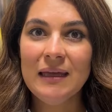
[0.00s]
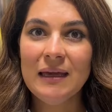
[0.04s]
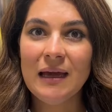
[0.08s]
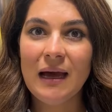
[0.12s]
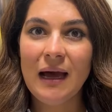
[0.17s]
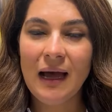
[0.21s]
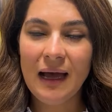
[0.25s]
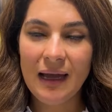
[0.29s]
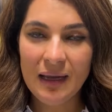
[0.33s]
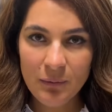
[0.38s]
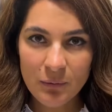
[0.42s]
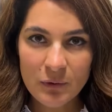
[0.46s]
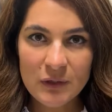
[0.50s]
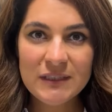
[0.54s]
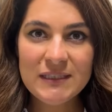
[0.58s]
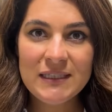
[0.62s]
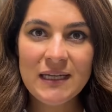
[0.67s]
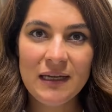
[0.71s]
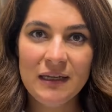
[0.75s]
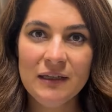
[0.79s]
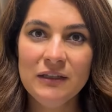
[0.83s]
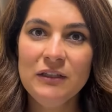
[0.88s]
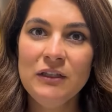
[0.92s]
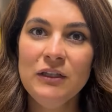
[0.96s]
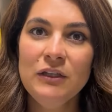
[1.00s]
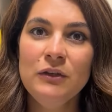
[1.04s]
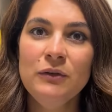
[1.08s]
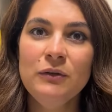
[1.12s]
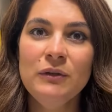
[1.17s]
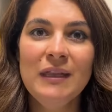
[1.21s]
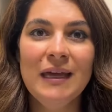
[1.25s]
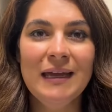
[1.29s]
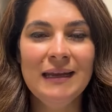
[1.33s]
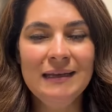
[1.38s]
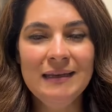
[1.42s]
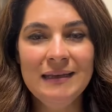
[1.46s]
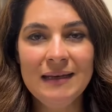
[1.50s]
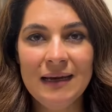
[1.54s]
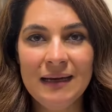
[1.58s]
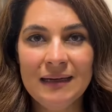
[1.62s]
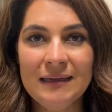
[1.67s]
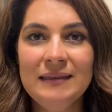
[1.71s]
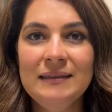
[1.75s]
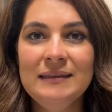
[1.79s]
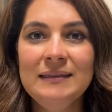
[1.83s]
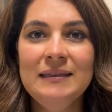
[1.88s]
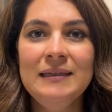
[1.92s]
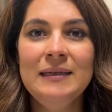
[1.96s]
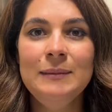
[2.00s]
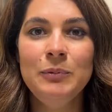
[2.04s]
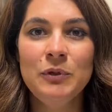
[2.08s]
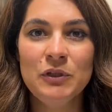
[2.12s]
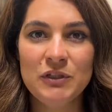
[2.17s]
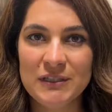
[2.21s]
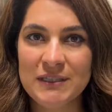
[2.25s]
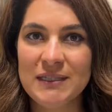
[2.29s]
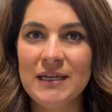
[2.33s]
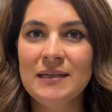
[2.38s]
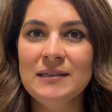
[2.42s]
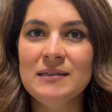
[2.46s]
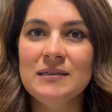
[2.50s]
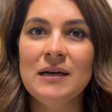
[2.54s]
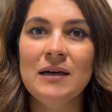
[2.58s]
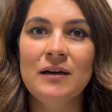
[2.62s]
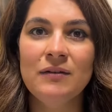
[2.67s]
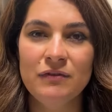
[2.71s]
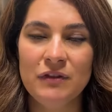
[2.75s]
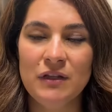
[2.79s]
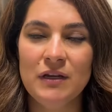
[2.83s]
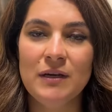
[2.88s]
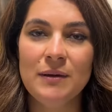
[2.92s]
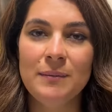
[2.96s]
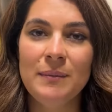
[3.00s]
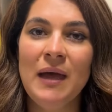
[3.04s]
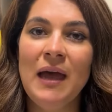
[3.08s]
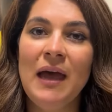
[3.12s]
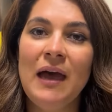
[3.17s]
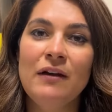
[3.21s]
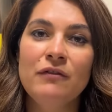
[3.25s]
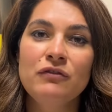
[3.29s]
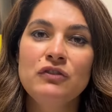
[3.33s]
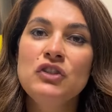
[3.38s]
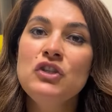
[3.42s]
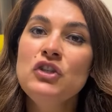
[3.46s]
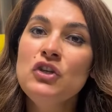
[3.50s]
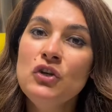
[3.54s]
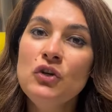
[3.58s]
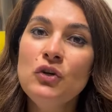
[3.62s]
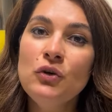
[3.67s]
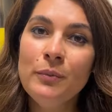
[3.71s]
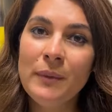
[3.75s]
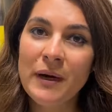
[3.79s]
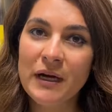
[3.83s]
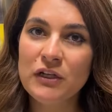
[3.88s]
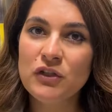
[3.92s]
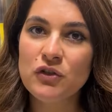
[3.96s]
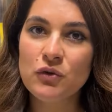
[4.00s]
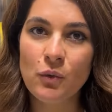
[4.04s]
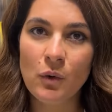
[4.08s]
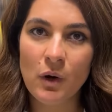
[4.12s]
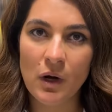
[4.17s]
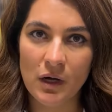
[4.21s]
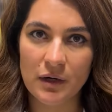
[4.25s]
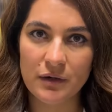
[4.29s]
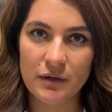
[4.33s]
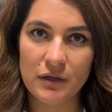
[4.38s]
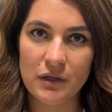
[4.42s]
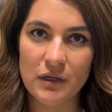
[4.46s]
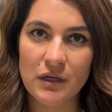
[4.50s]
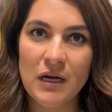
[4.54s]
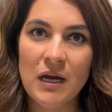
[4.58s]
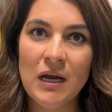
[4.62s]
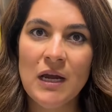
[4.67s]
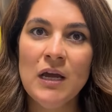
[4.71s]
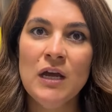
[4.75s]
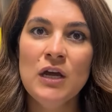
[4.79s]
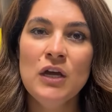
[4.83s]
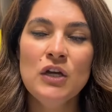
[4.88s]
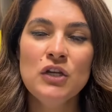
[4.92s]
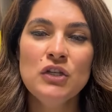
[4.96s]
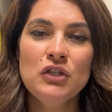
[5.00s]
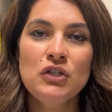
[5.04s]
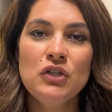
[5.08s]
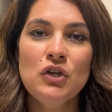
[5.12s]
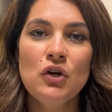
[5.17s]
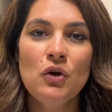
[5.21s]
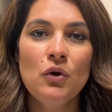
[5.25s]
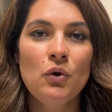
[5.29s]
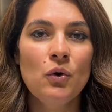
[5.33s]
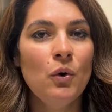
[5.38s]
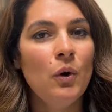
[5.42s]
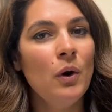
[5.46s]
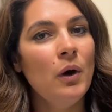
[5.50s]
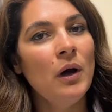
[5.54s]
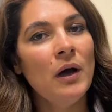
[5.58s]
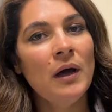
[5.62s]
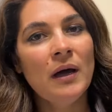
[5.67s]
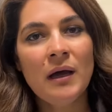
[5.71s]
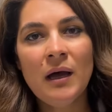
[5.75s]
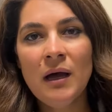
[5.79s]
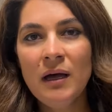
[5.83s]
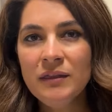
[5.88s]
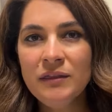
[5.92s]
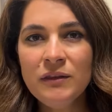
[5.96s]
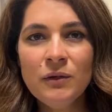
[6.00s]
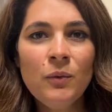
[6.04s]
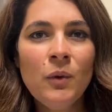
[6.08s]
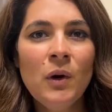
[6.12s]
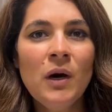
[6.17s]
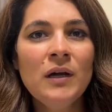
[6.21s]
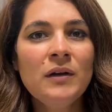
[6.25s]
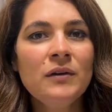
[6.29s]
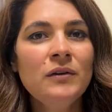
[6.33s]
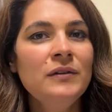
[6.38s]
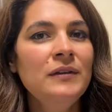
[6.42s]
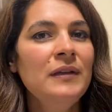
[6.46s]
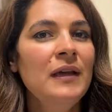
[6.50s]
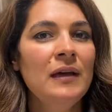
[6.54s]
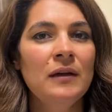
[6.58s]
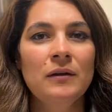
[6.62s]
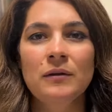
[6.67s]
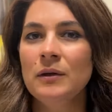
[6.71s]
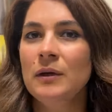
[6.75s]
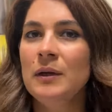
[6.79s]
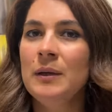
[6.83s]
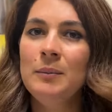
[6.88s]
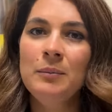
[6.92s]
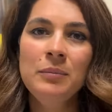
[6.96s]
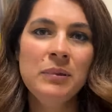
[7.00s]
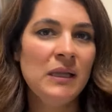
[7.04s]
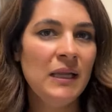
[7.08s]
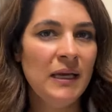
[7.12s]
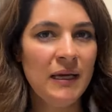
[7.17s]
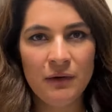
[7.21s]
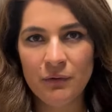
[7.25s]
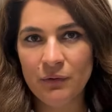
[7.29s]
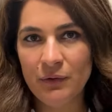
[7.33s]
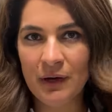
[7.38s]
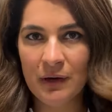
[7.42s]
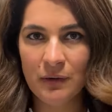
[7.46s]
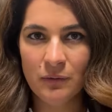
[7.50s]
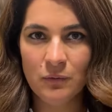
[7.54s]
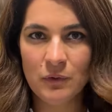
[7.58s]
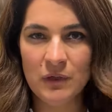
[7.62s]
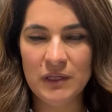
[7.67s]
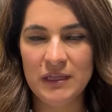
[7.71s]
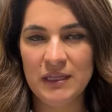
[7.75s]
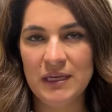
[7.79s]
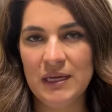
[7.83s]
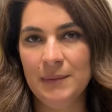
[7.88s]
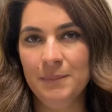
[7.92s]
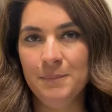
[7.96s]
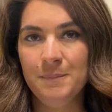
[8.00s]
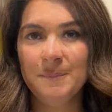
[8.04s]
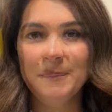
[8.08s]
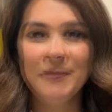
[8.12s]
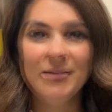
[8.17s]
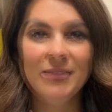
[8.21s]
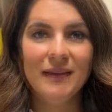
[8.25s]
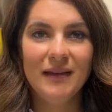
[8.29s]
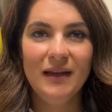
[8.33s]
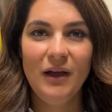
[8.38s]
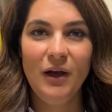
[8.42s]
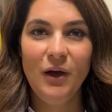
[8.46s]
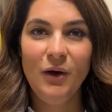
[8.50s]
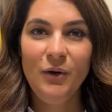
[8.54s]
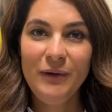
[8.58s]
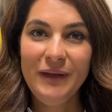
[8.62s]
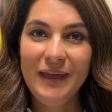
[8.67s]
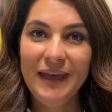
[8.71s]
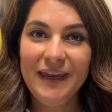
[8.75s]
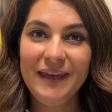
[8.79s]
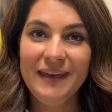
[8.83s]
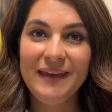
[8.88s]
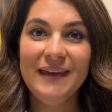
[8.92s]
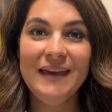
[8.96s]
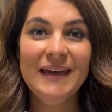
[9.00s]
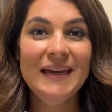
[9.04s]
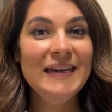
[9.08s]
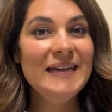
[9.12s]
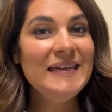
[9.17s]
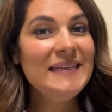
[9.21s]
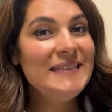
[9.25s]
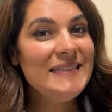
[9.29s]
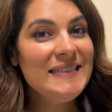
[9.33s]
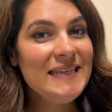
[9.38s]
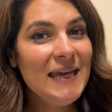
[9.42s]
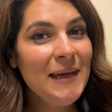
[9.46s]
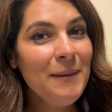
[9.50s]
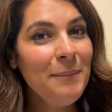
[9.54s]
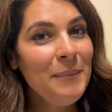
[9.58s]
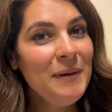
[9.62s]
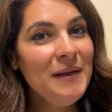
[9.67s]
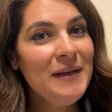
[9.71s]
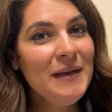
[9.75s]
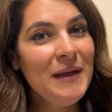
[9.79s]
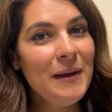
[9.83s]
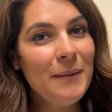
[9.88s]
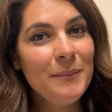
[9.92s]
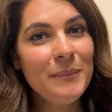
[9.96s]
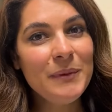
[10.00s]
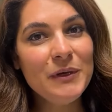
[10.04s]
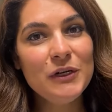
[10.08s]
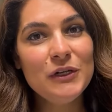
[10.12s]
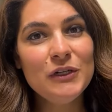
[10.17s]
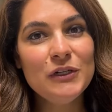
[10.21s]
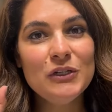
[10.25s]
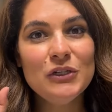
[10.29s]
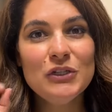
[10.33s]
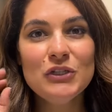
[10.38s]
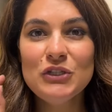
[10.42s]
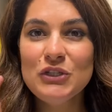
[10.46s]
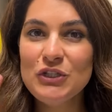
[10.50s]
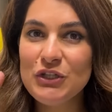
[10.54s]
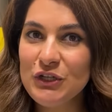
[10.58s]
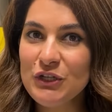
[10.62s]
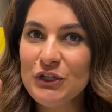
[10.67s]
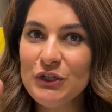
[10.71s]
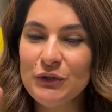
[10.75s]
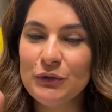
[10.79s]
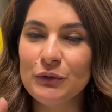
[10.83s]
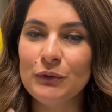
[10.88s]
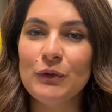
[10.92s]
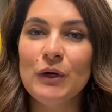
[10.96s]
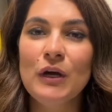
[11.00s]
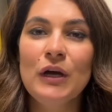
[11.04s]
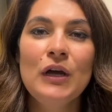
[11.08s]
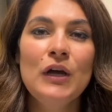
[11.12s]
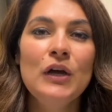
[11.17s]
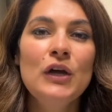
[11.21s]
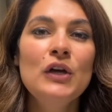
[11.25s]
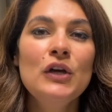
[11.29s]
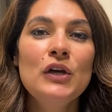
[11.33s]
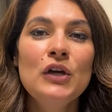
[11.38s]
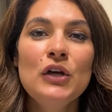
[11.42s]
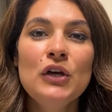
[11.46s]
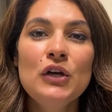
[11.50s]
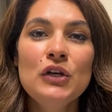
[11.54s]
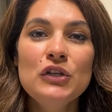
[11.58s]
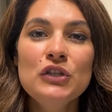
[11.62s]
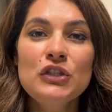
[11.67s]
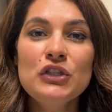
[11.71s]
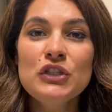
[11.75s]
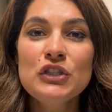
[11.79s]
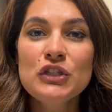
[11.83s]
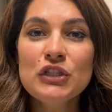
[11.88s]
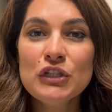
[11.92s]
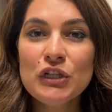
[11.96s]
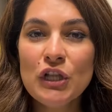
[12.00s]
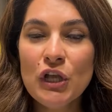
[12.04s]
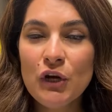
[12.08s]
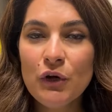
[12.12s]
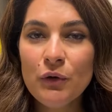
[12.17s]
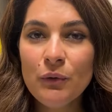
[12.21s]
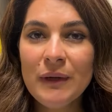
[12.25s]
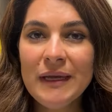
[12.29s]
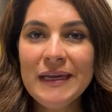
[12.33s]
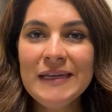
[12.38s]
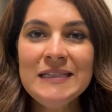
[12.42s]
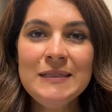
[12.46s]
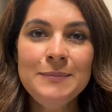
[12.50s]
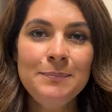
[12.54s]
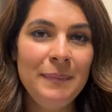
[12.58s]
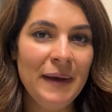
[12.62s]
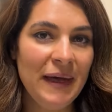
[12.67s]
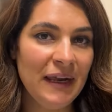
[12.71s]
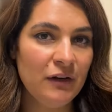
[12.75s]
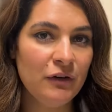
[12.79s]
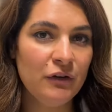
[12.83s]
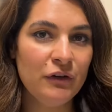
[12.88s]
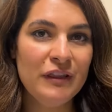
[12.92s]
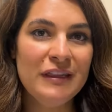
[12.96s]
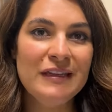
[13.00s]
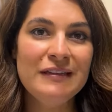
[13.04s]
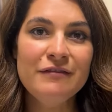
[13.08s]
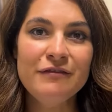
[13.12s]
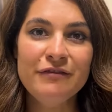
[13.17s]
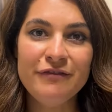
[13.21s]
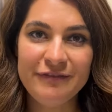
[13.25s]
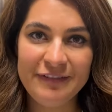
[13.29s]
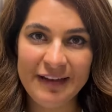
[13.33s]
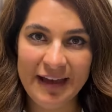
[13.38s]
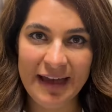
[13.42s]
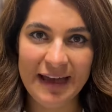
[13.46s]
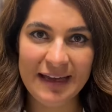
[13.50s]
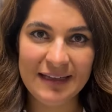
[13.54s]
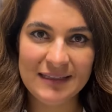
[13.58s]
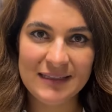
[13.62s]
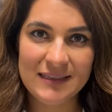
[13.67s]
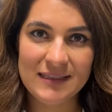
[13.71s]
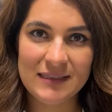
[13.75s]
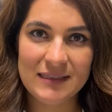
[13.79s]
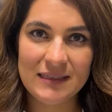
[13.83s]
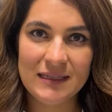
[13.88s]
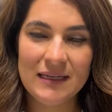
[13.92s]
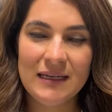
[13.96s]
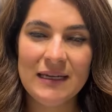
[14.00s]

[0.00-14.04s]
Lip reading: I will tell you that 90% of them have too much water. So cut the water down, play around with it. Okay, tip number 2, slow is better than fast.